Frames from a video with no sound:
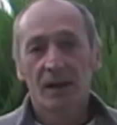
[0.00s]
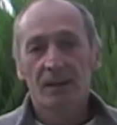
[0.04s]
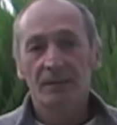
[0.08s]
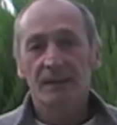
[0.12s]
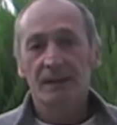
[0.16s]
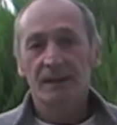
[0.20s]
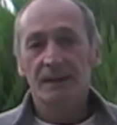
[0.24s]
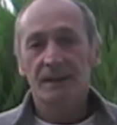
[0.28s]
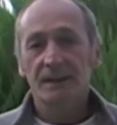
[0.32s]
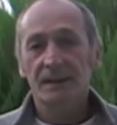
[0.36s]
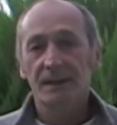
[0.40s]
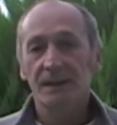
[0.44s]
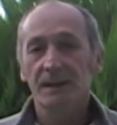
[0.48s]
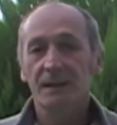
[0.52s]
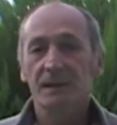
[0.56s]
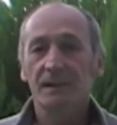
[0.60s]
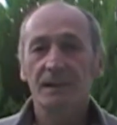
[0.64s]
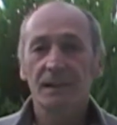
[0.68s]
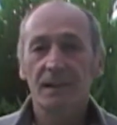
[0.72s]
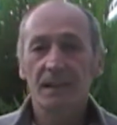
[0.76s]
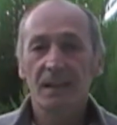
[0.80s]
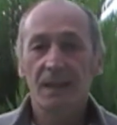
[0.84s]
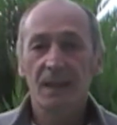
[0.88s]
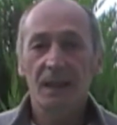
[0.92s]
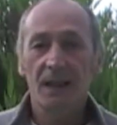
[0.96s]
That is
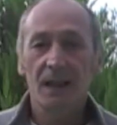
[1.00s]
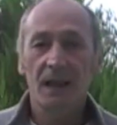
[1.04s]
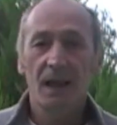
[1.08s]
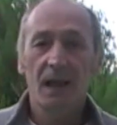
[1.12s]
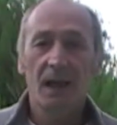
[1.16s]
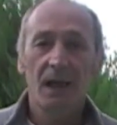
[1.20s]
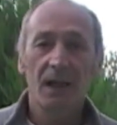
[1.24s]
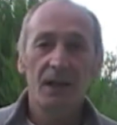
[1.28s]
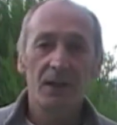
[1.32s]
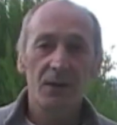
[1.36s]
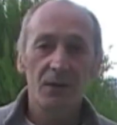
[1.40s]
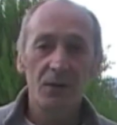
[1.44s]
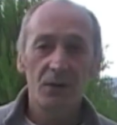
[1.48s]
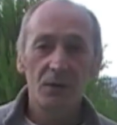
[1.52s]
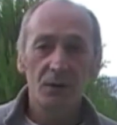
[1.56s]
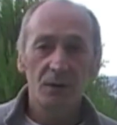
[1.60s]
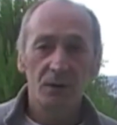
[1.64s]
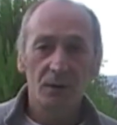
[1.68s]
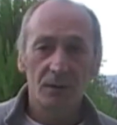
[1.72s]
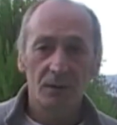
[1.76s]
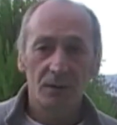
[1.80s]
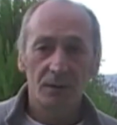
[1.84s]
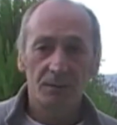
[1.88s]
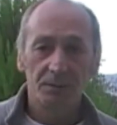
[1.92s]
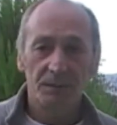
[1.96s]
a
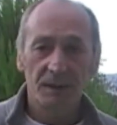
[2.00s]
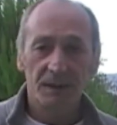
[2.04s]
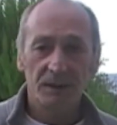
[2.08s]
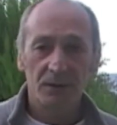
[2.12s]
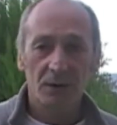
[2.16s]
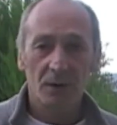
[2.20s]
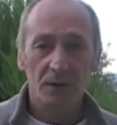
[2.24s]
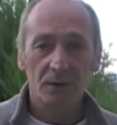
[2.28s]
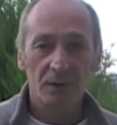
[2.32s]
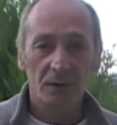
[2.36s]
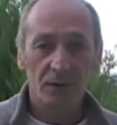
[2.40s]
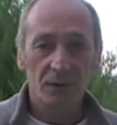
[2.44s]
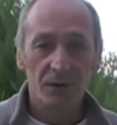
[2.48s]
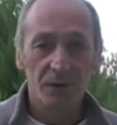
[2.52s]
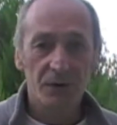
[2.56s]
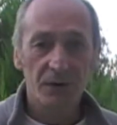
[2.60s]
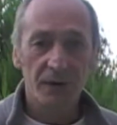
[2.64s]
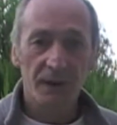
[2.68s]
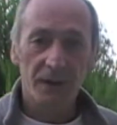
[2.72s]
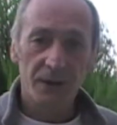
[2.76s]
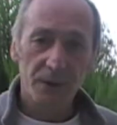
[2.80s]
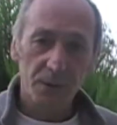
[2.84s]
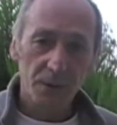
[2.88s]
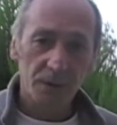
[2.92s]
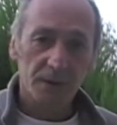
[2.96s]
new
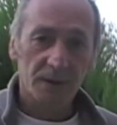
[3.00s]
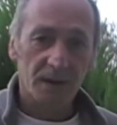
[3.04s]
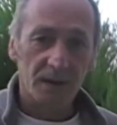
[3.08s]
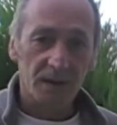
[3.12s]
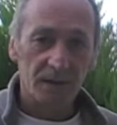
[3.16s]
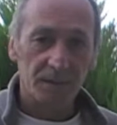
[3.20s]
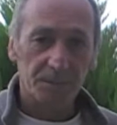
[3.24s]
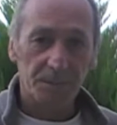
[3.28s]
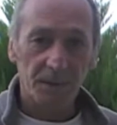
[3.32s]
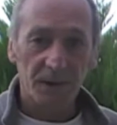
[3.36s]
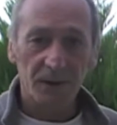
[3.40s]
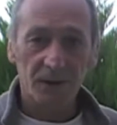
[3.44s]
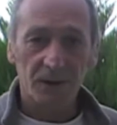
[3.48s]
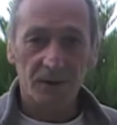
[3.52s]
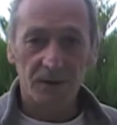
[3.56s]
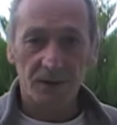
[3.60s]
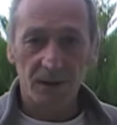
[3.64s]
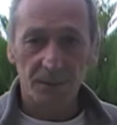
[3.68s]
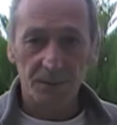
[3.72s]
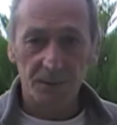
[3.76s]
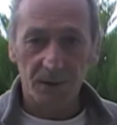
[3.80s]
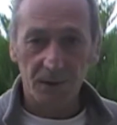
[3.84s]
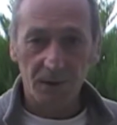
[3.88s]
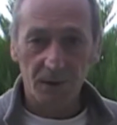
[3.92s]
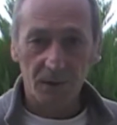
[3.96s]
methodology, a new
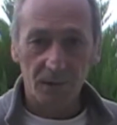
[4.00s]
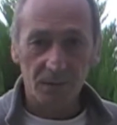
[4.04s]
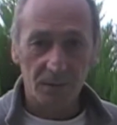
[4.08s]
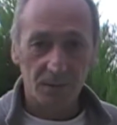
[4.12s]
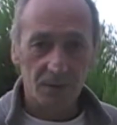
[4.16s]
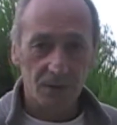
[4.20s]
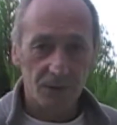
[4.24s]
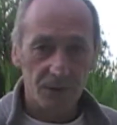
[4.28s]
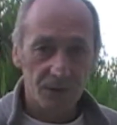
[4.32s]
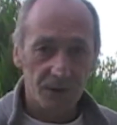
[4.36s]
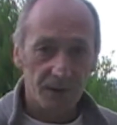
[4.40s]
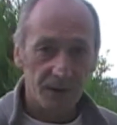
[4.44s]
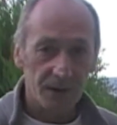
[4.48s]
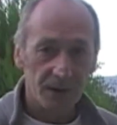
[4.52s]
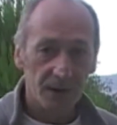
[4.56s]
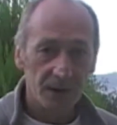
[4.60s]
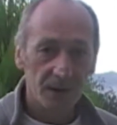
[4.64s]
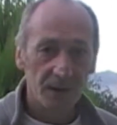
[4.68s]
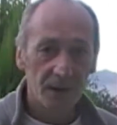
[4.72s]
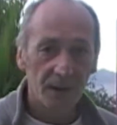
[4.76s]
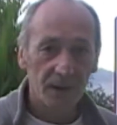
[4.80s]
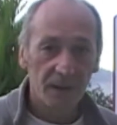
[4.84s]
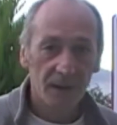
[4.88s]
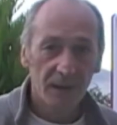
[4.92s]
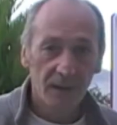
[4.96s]
transpersonal methodology
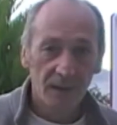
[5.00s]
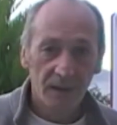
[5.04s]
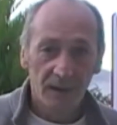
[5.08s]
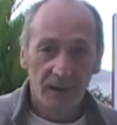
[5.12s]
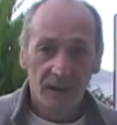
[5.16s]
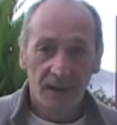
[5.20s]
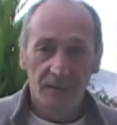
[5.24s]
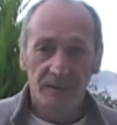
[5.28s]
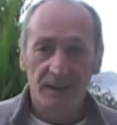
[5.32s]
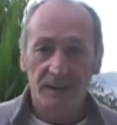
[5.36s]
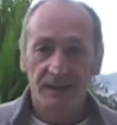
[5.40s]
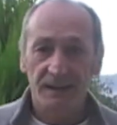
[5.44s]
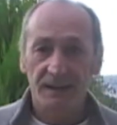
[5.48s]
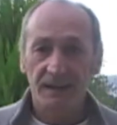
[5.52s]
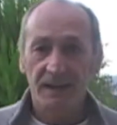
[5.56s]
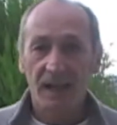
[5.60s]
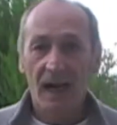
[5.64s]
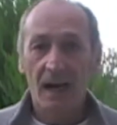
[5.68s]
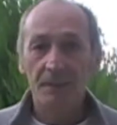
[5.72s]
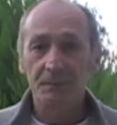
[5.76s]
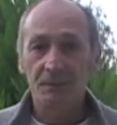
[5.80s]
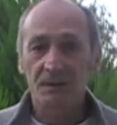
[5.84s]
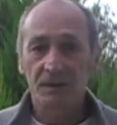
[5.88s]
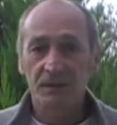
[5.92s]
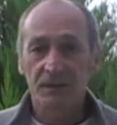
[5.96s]
that
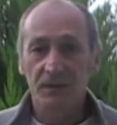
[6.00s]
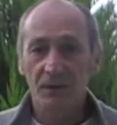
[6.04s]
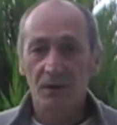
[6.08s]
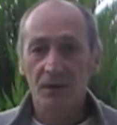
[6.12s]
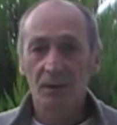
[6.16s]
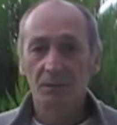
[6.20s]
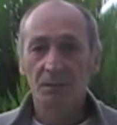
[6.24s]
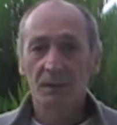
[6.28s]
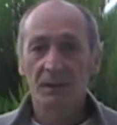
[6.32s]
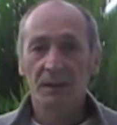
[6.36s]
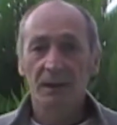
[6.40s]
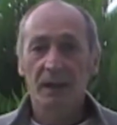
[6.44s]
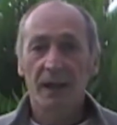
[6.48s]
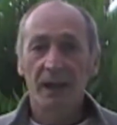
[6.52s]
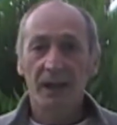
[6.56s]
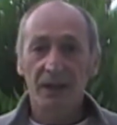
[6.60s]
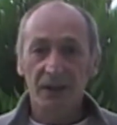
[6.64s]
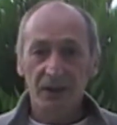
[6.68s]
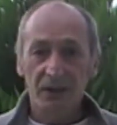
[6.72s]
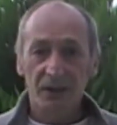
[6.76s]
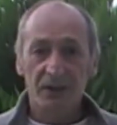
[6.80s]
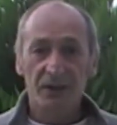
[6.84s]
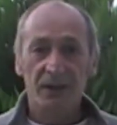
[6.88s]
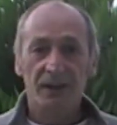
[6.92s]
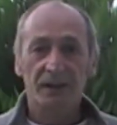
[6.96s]
comes from
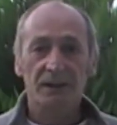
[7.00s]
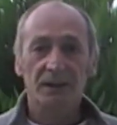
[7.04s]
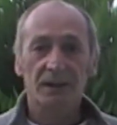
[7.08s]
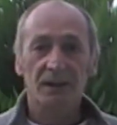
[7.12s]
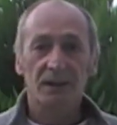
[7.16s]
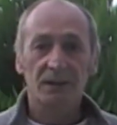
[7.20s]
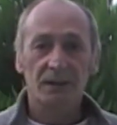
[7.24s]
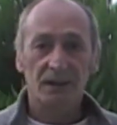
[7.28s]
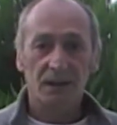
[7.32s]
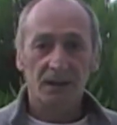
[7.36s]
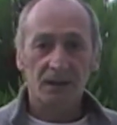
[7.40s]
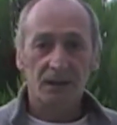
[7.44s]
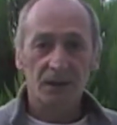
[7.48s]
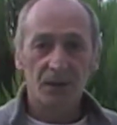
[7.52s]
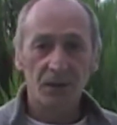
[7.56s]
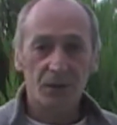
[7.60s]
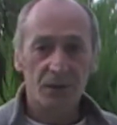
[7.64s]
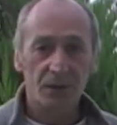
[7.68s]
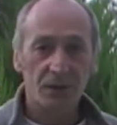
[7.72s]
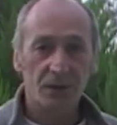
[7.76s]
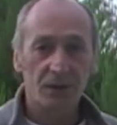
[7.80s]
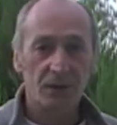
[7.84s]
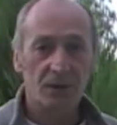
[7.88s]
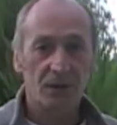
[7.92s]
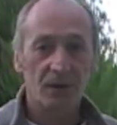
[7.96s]
ancient
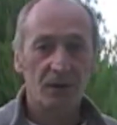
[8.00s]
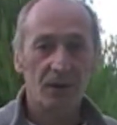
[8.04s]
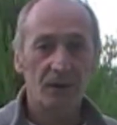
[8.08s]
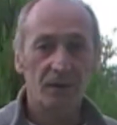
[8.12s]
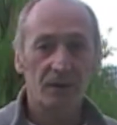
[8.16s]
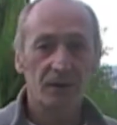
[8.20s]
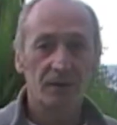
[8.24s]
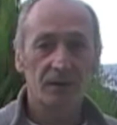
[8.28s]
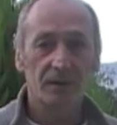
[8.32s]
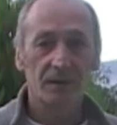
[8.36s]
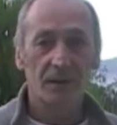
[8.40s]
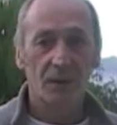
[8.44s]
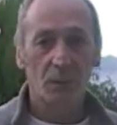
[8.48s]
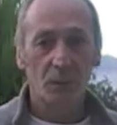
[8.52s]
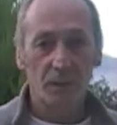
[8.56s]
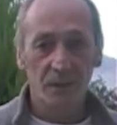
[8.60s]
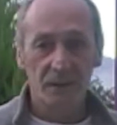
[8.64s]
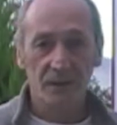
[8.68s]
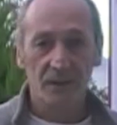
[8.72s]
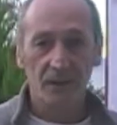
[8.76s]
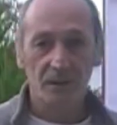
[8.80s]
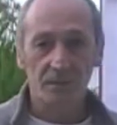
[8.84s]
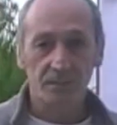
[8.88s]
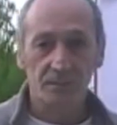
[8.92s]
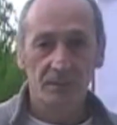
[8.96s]
tradition of
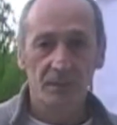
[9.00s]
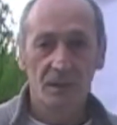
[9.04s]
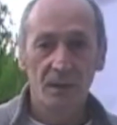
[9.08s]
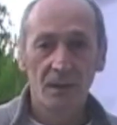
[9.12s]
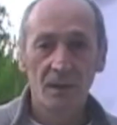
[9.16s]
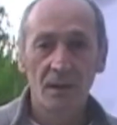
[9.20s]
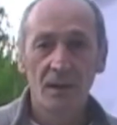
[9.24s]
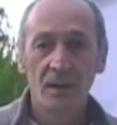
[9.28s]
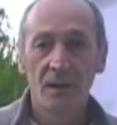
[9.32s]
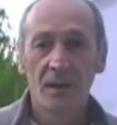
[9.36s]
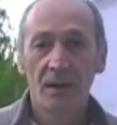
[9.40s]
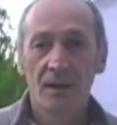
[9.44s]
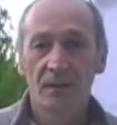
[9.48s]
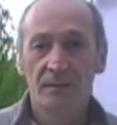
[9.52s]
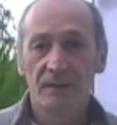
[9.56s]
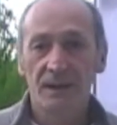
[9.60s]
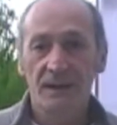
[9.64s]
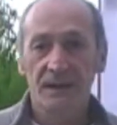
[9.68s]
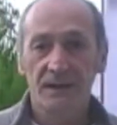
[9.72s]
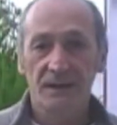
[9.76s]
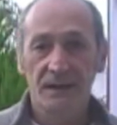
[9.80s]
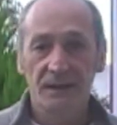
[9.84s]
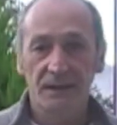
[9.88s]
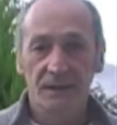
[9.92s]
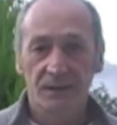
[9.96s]
wisdom,
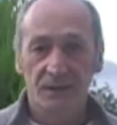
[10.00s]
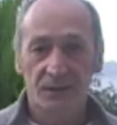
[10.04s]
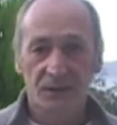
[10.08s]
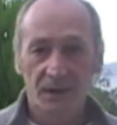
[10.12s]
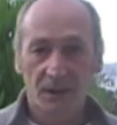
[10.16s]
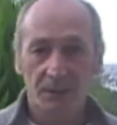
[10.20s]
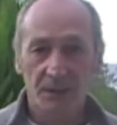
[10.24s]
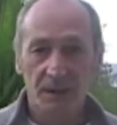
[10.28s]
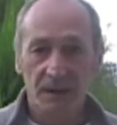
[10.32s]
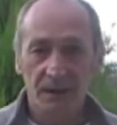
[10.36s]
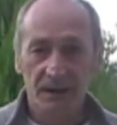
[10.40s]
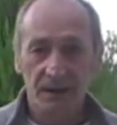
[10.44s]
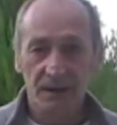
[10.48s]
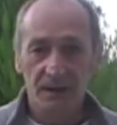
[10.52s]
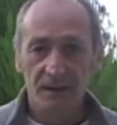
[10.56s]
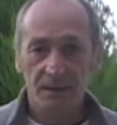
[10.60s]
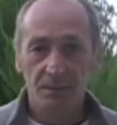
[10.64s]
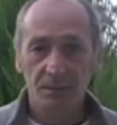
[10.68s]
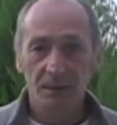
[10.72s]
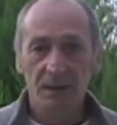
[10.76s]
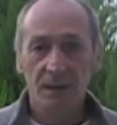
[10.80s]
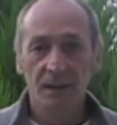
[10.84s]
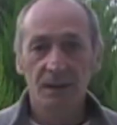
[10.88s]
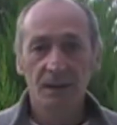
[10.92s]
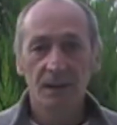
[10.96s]
that is
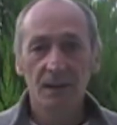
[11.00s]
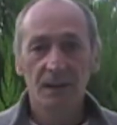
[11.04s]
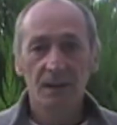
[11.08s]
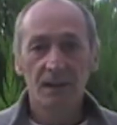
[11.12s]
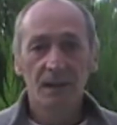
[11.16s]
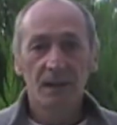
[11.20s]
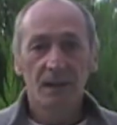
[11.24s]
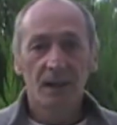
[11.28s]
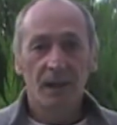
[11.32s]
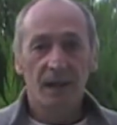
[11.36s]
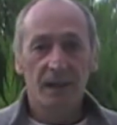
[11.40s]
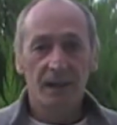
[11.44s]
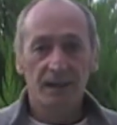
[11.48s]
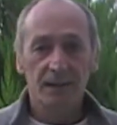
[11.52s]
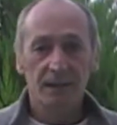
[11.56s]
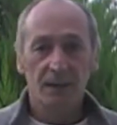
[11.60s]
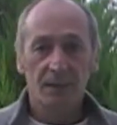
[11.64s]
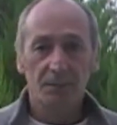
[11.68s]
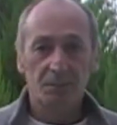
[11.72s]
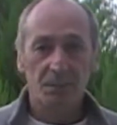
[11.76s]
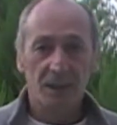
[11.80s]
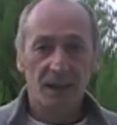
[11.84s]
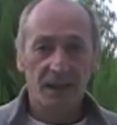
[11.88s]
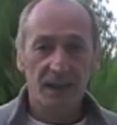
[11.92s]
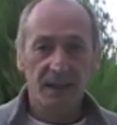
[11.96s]
shamanism and
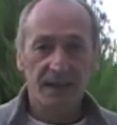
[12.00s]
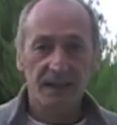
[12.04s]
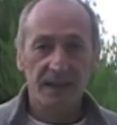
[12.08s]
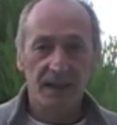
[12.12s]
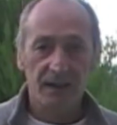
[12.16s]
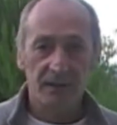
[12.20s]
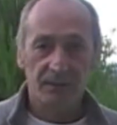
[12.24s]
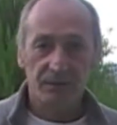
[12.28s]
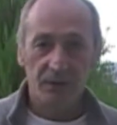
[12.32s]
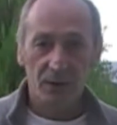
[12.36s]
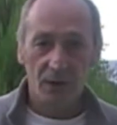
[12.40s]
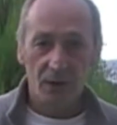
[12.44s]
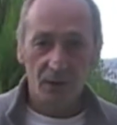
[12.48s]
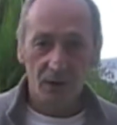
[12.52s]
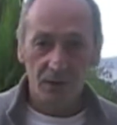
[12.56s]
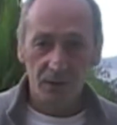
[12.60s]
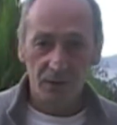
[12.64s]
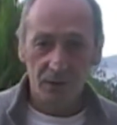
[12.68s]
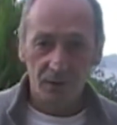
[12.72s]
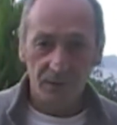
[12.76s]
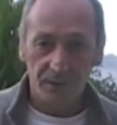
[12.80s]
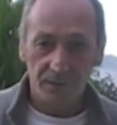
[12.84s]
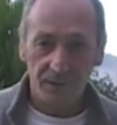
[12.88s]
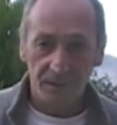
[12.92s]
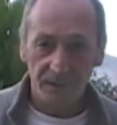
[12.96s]
perennial
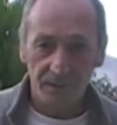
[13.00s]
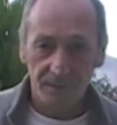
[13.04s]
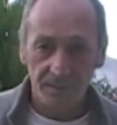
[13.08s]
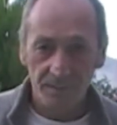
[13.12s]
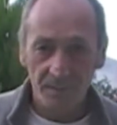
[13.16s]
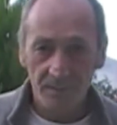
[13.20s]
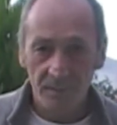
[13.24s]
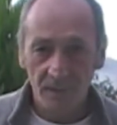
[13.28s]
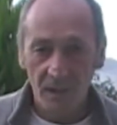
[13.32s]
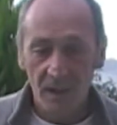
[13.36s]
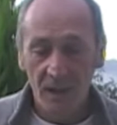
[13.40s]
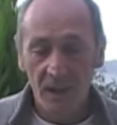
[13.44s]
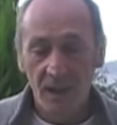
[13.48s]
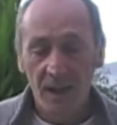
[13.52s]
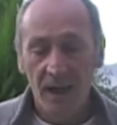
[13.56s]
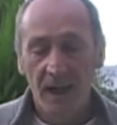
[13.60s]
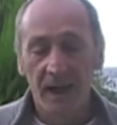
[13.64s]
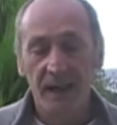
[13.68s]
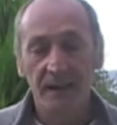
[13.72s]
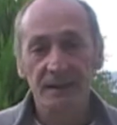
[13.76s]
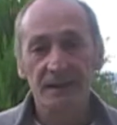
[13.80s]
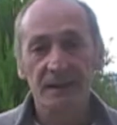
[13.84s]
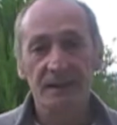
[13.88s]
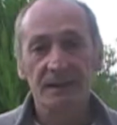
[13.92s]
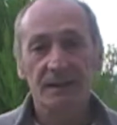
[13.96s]
philosophy,
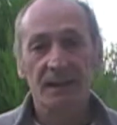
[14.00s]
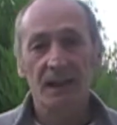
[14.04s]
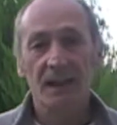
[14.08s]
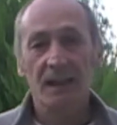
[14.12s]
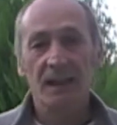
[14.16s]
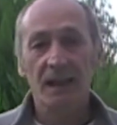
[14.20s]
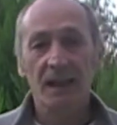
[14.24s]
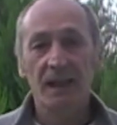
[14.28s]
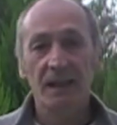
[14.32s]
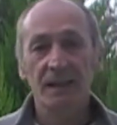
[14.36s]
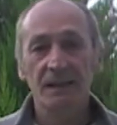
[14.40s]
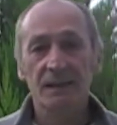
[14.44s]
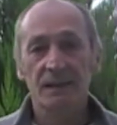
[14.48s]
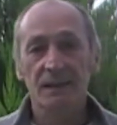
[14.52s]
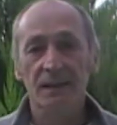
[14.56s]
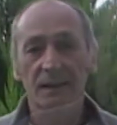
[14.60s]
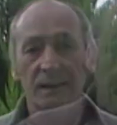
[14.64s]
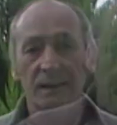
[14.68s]
and integrate